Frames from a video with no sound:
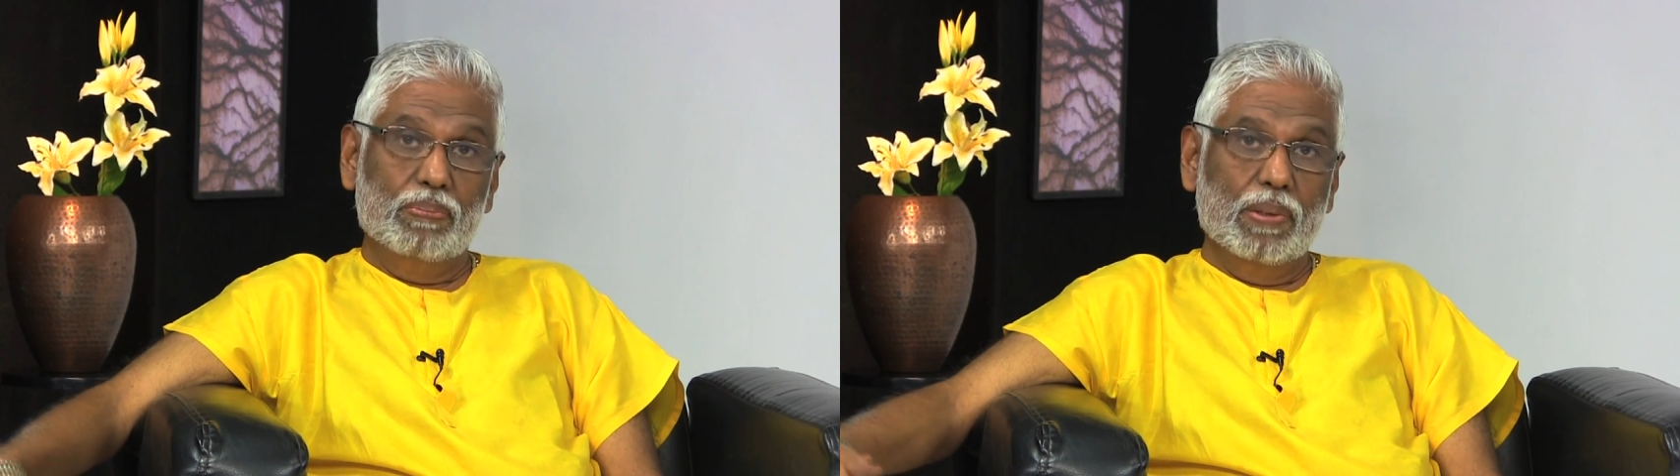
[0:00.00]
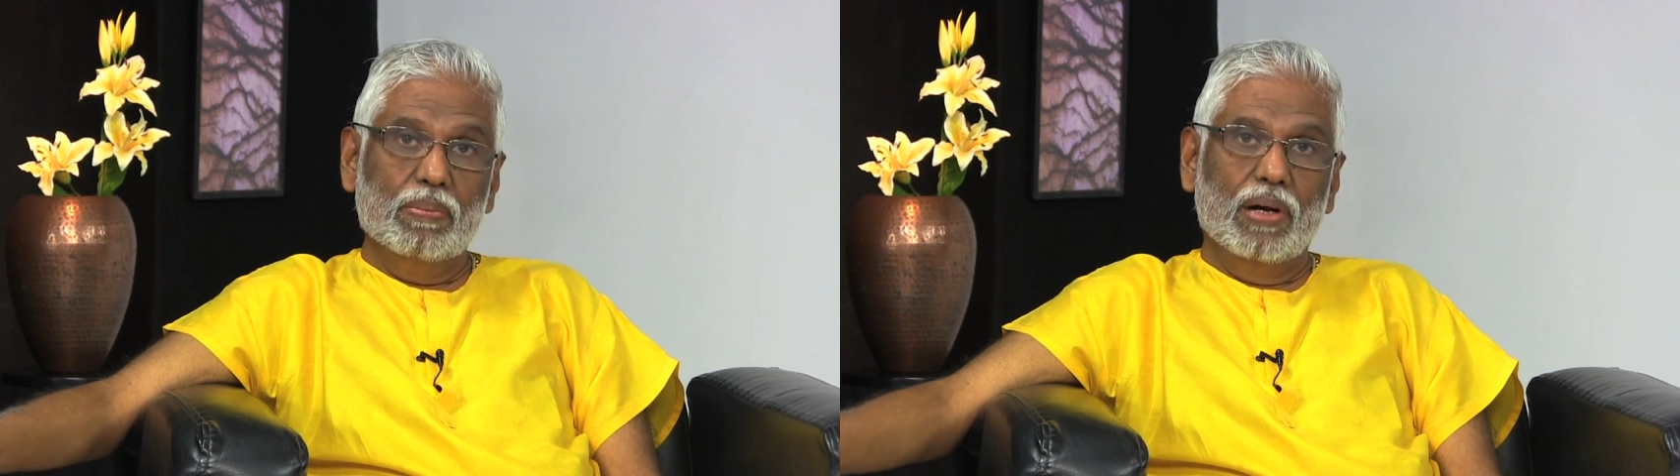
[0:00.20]

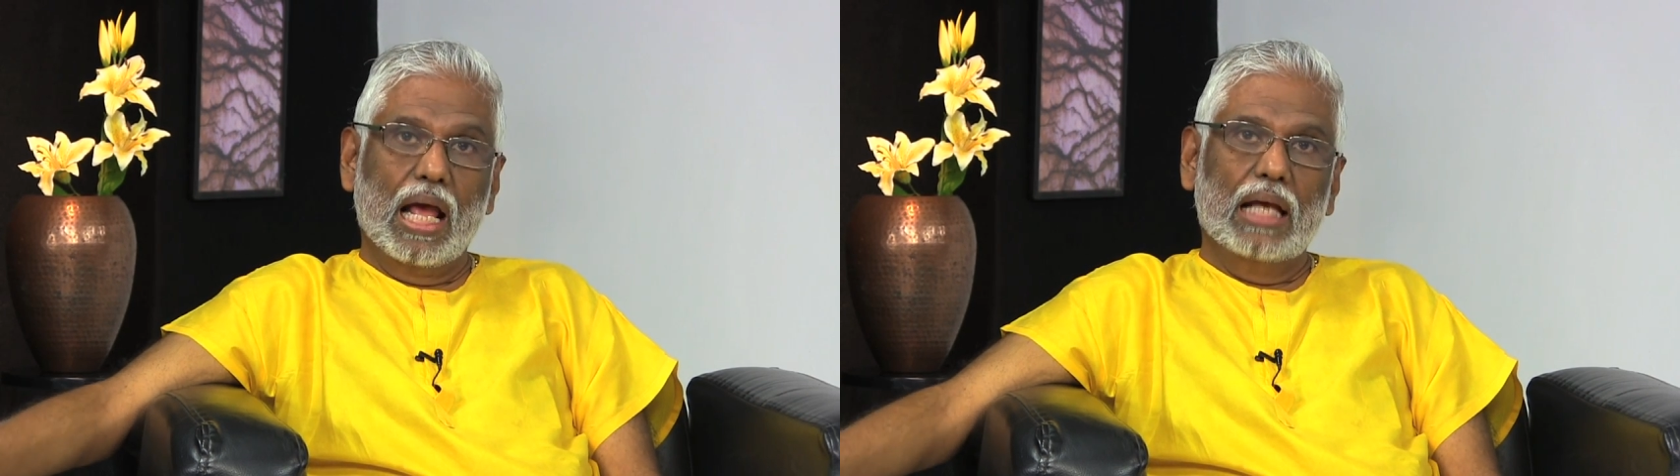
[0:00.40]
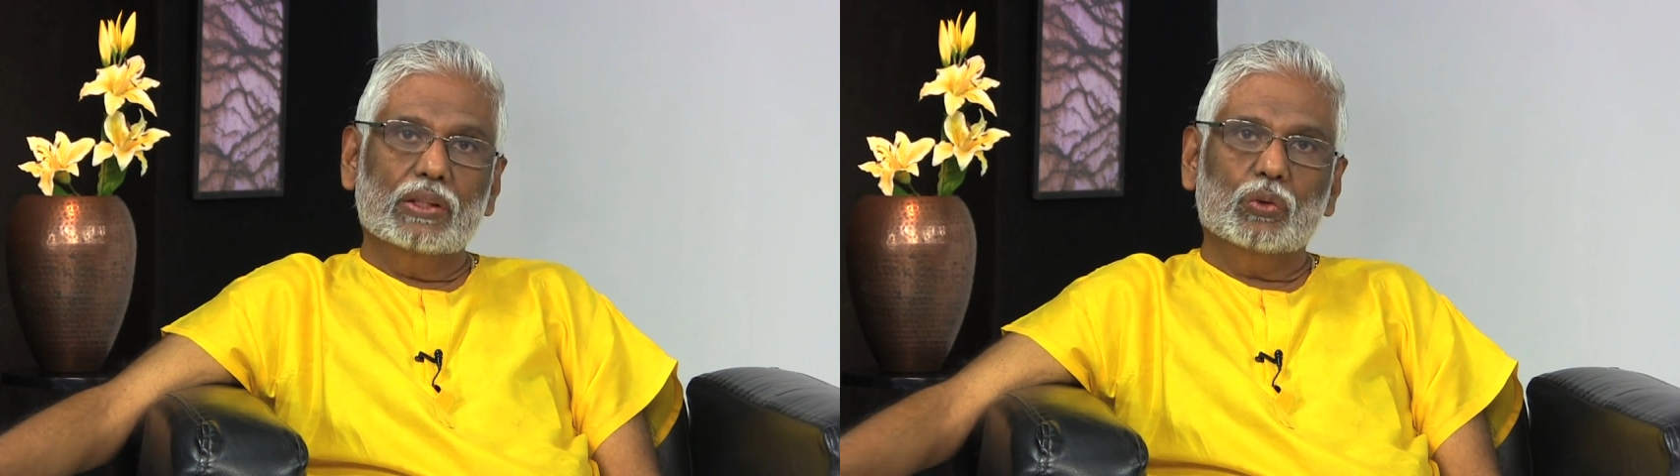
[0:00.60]

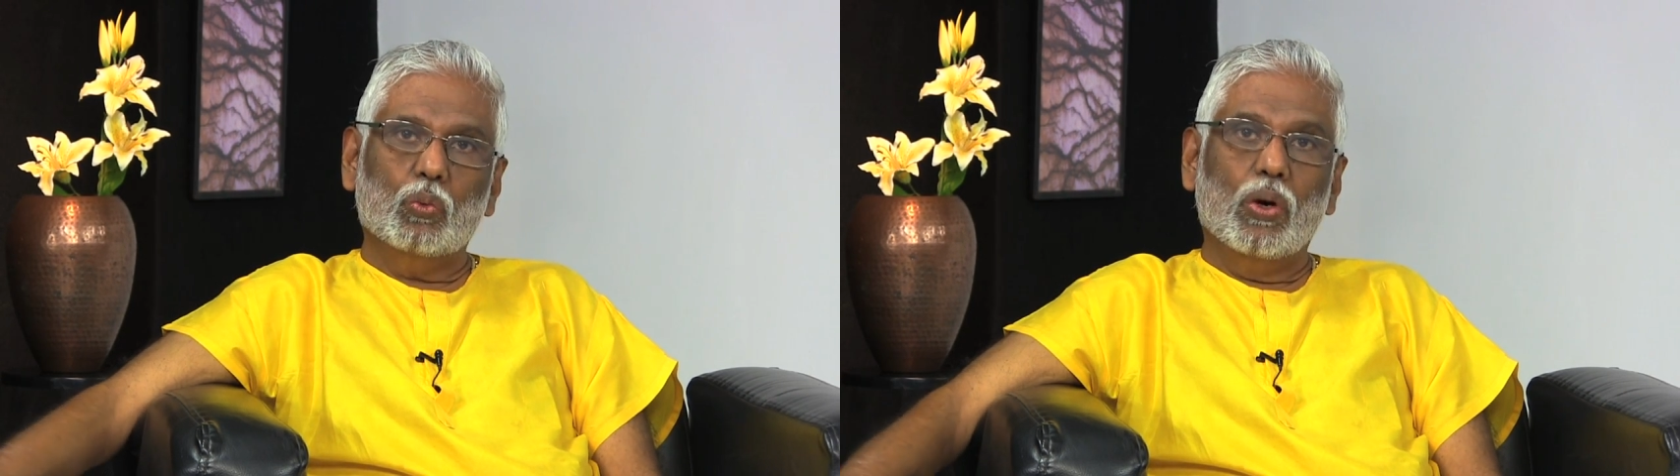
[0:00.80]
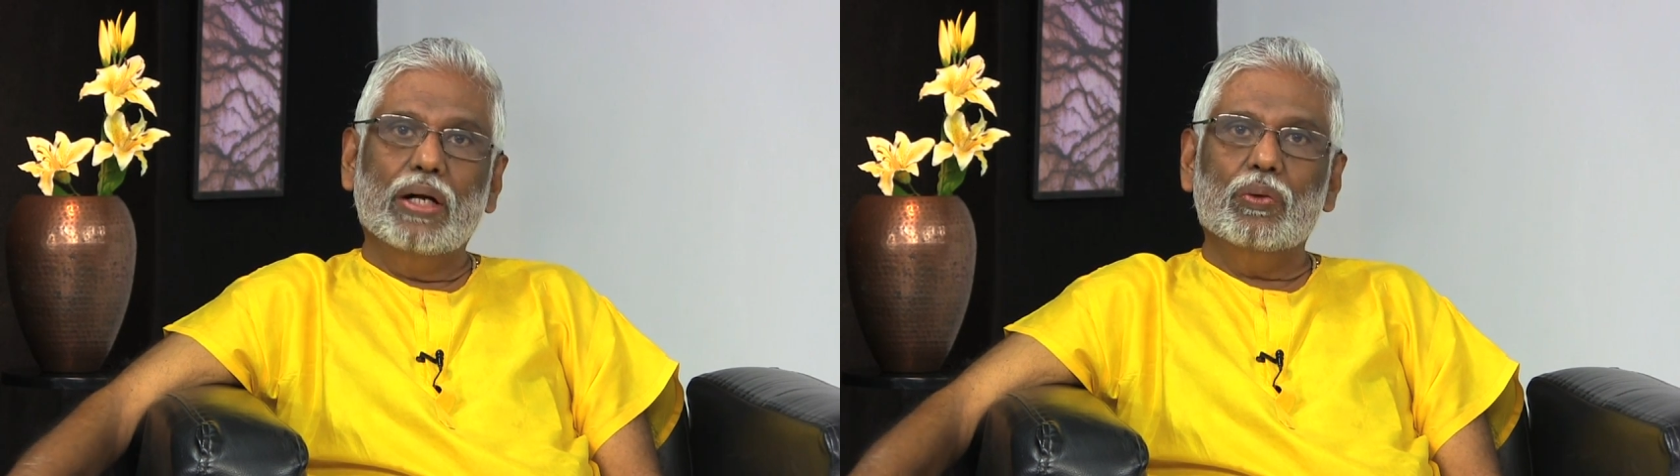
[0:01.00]
People ask,
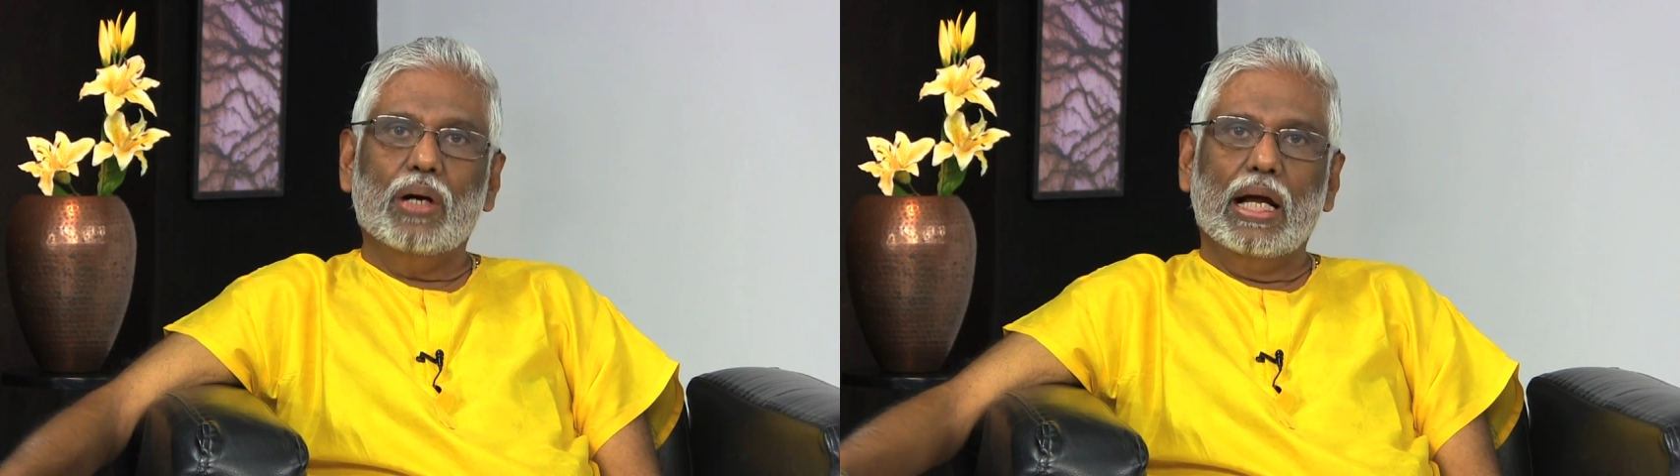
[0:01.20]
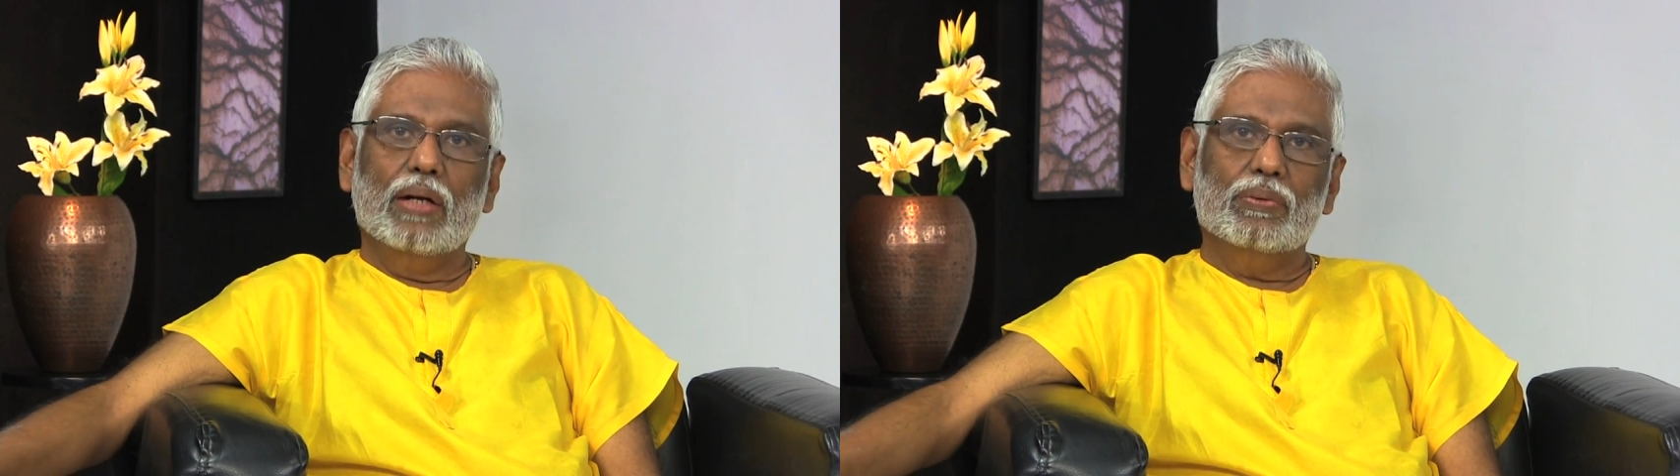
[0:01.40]
why
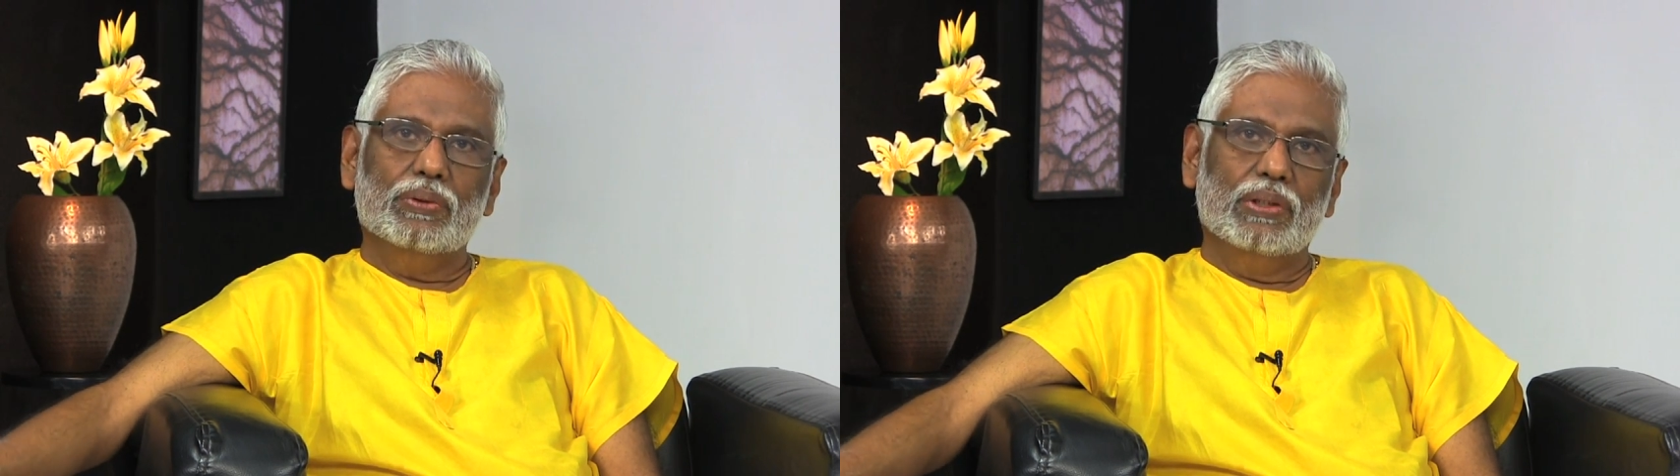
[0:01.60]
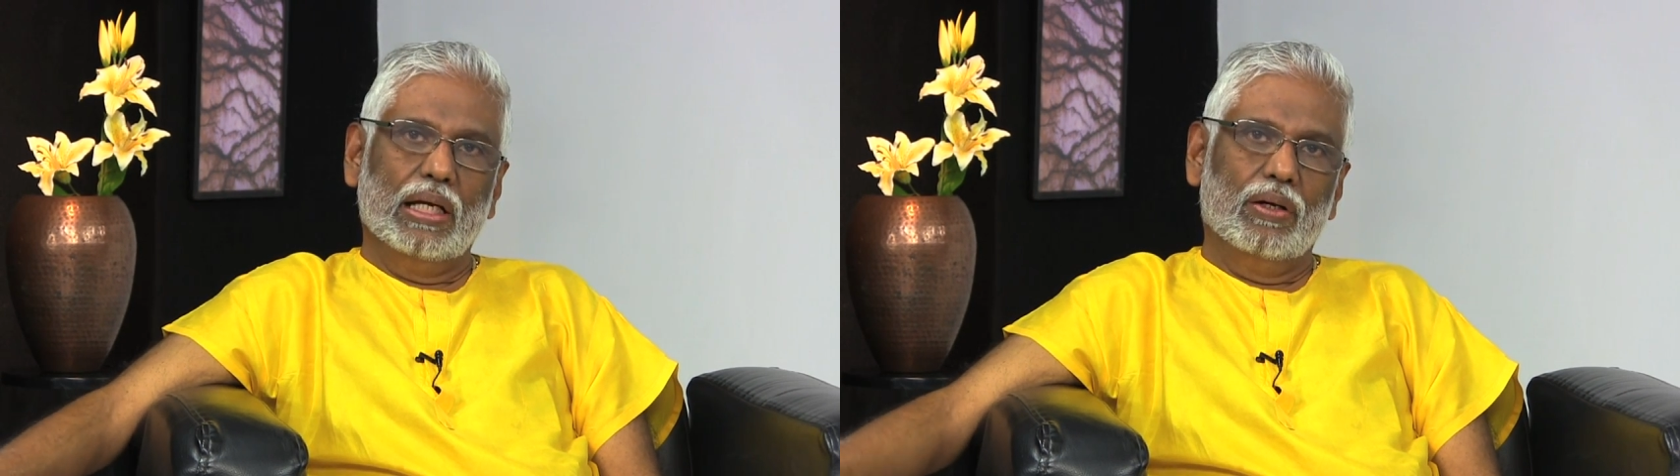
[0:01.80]
do I have
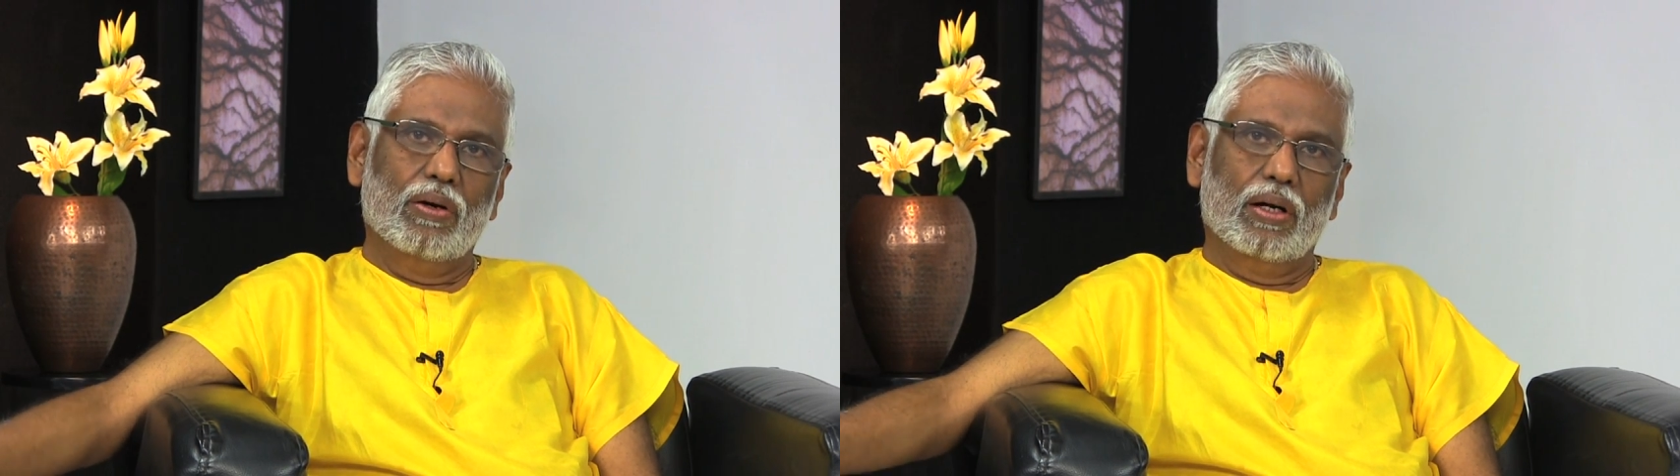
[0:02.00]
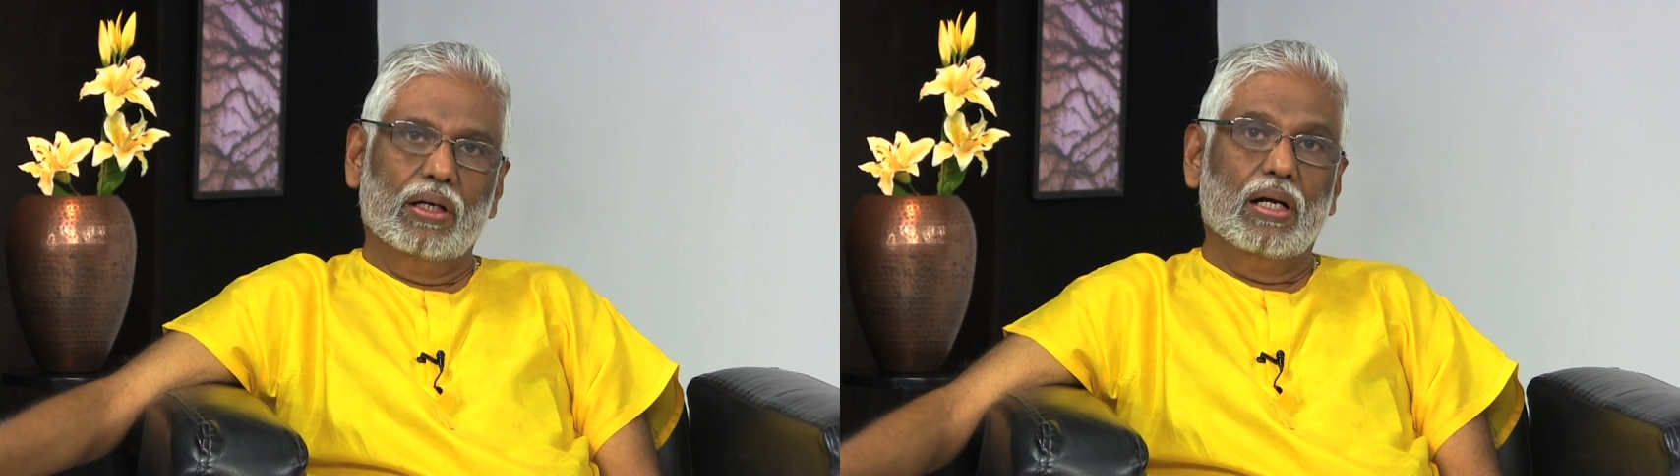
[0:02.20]
to
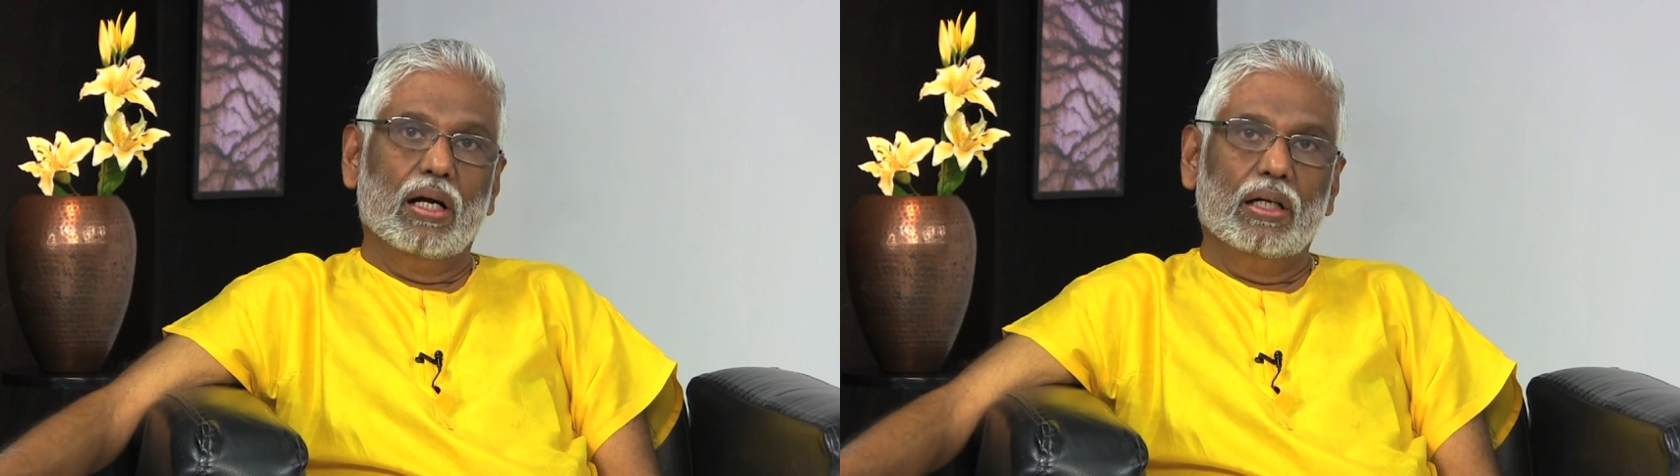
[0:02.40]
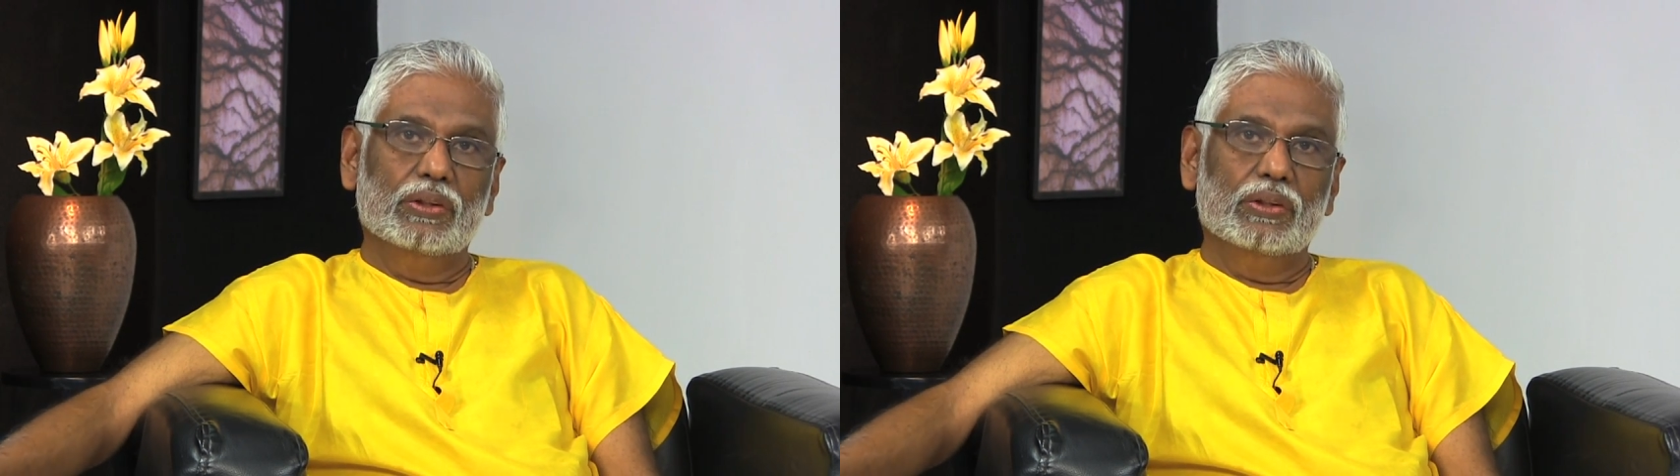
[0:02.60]
thank God?